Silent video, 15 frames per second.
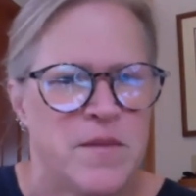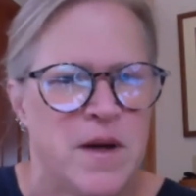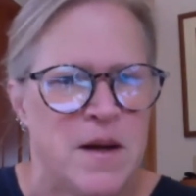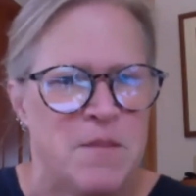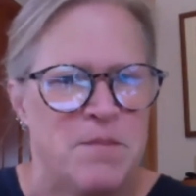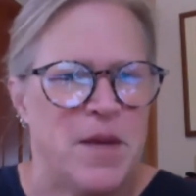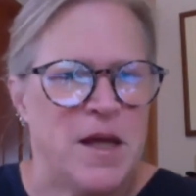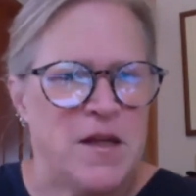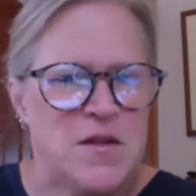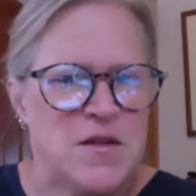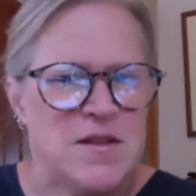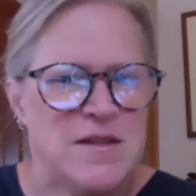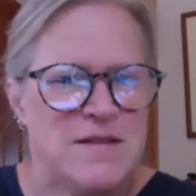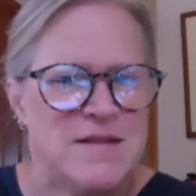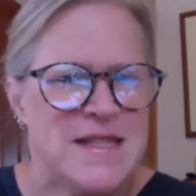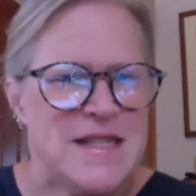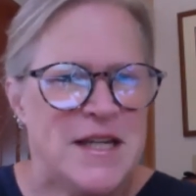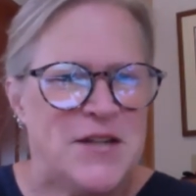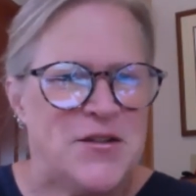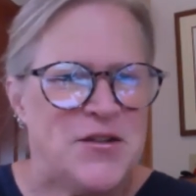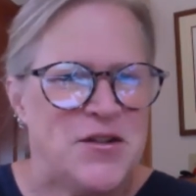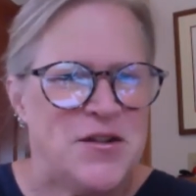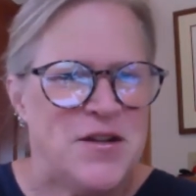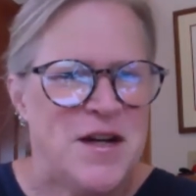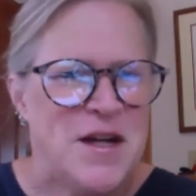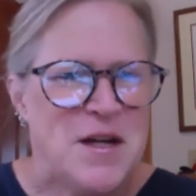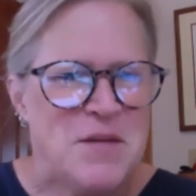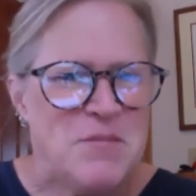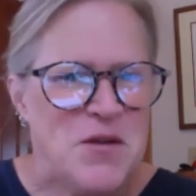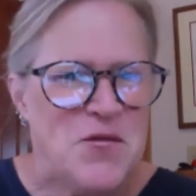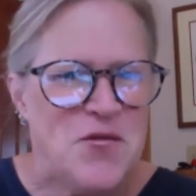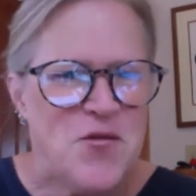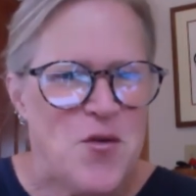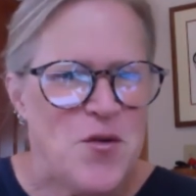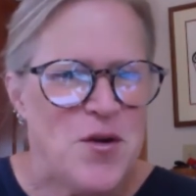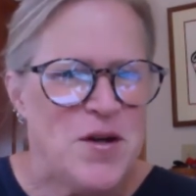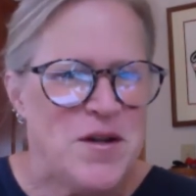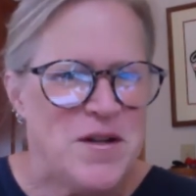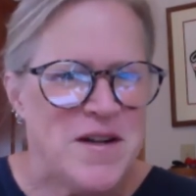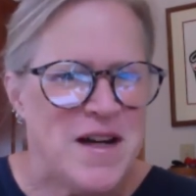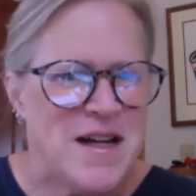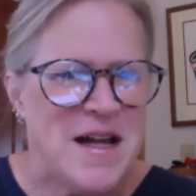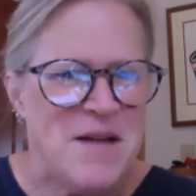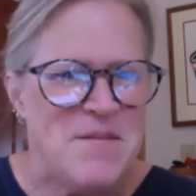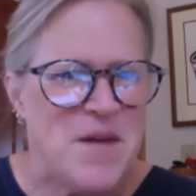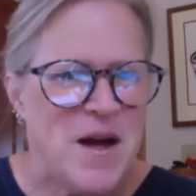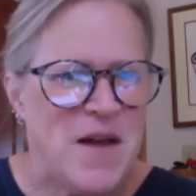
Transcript: um, bundled cedar before um,